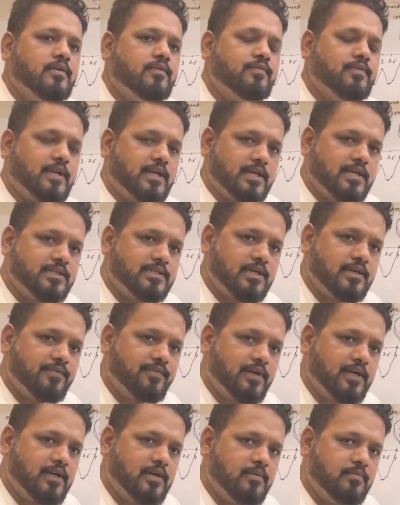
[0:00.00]
financial
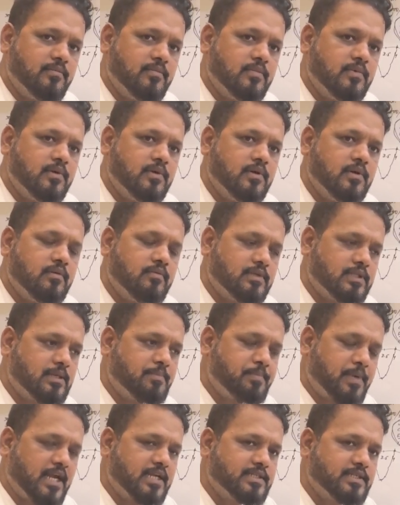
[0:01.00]
freedom with a
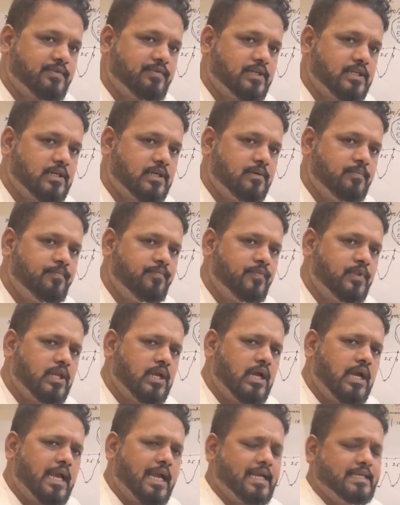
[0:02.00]
passive income,
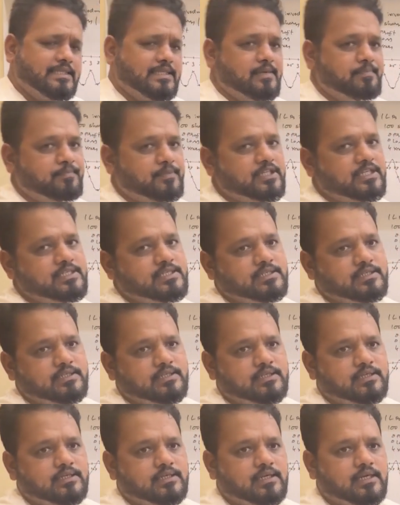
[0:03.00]
except this